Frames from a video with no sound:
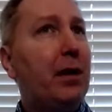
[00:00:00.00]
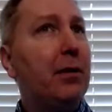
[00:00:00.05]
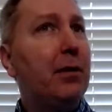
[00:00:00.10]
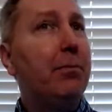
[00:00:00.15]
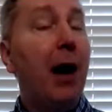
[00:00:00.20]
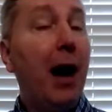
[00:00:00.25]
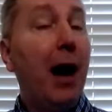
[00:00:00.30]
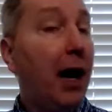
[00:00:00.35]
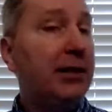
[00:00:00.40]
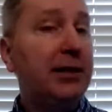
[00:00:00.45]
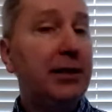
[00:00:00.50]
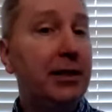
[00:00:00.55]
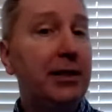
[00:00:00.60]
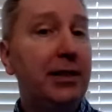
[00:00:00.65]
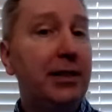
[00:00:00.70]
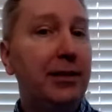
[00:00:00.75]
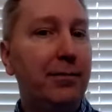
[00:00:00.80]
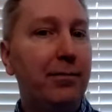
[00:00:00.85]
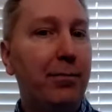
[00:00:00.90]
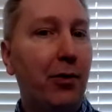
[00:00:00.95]

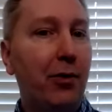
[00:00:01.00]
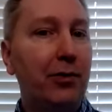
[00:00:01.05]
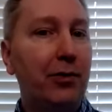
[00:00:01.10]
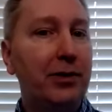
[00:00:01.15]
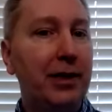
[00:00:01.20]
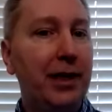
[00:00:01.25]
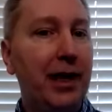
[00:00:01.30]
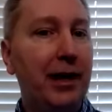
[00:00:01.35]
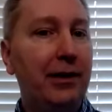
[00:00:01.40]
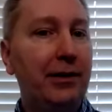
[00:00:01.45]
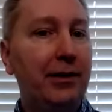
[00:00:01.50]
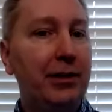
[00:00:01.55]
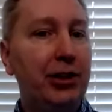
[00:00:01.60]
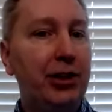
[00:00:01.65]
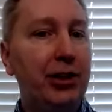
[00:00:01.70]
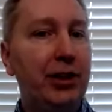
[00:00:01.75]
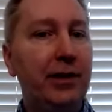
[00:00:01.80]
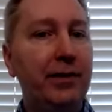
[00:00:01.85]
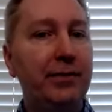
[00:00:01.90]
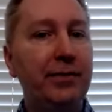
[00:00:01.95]
positive personality
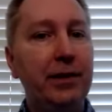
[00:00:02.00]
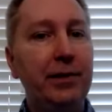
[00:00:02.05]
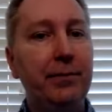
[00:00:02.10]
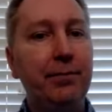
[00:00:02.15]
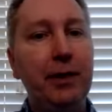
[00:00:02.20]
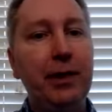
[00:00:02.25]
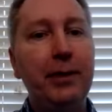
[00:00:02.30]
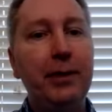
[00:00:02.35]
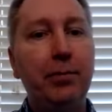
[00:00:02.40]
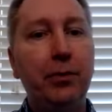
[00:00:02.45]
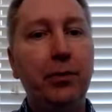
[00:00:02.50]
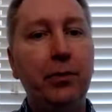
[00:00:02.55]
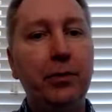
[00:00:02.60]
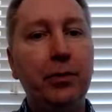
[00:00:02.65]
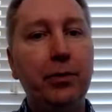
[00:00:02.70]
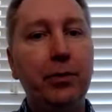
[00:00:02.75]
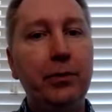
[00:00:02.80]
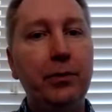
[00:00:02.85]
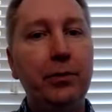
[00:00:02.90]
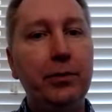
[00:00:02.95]
shifts in people
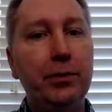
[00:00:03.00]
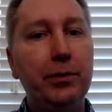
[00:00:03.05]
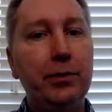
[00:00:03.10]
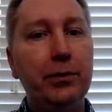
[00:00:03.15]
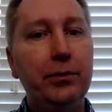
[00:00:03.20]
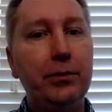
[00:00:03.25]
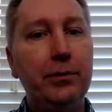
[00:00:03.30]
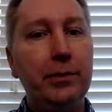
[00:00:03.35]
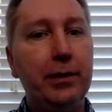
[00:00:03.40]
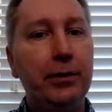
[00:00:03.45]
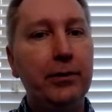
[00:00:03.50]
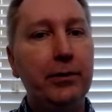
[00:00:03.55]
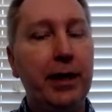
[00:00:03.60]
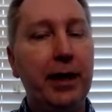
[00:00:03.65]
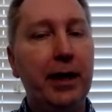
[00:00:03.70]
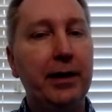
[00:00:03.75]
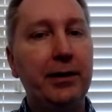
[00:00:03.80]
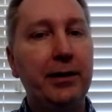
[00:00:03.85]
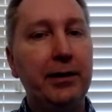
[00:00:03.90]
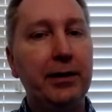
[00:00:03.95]
who do
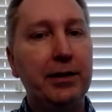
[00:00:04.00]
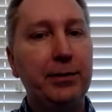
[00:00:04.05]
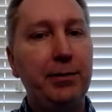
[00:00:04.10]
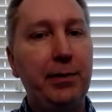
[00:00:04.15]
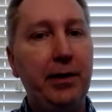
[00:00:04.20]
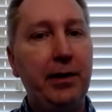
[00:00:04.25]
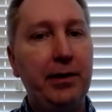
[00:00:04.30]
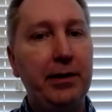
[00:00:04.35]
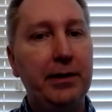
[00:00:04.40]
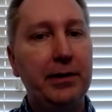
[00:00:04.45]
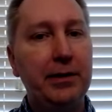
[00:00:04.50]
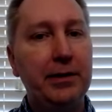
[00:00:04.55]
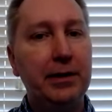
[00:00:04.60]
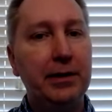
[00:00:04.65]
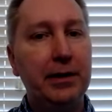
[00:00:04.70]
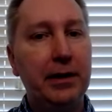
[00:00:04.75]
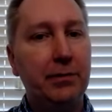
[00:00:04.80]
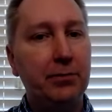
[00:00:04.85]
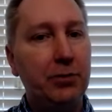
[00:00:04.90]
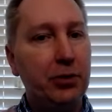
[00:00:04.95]
near-death
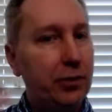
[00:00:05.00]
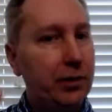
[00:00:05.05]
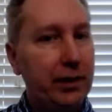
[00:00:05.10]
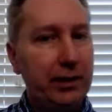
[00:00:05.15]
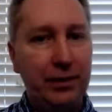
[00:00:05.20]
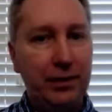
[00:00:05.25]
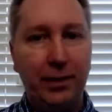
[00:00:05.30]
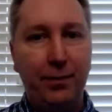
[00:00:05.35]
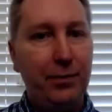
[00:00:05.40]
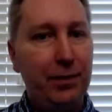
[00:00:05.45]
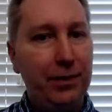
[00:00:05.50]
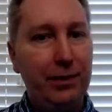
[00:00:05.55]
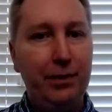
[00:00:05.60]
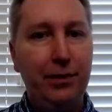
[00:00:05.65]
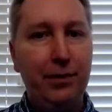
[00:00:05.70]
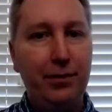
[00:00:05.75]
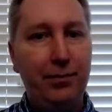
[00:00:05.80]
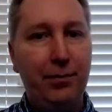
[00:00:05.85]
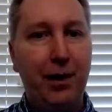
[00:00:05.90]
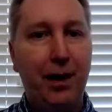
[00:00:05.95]
experiences? I'm sure that's something
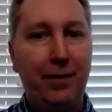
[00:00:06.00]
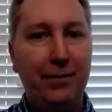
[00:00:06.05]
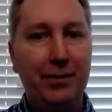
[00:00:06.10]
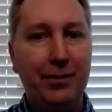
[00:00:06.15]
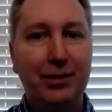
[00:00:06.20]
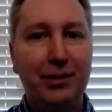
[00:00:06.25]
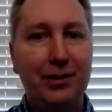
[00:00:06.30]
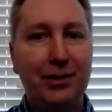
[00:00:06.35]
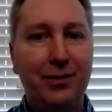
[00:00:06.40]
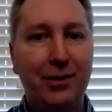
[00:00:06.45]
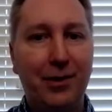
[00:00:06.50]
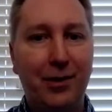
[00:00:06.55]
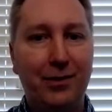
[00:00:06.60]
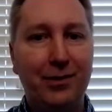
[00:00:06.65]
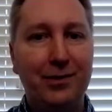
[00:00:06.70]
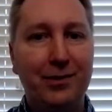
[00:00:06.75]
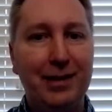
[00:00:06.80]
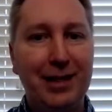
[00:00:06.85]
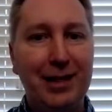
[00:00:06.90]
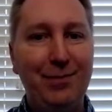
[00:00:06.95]
you've obviously thought
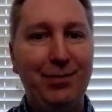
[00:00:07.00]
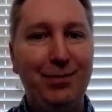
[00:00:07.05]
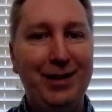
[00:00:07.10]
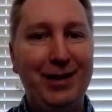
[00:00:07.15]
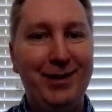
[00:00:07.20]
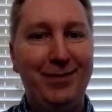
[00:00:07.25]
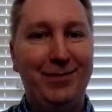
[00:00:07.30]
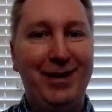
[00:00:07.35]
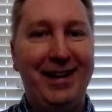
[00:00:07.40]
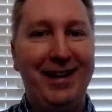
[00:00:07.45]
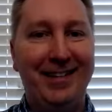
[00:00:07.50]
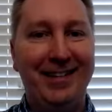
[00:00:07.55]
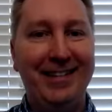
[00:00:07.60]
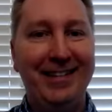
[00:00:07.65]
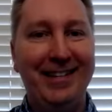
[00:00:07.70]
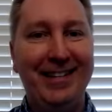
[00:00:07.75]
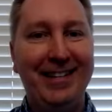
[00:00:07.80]
deeply about.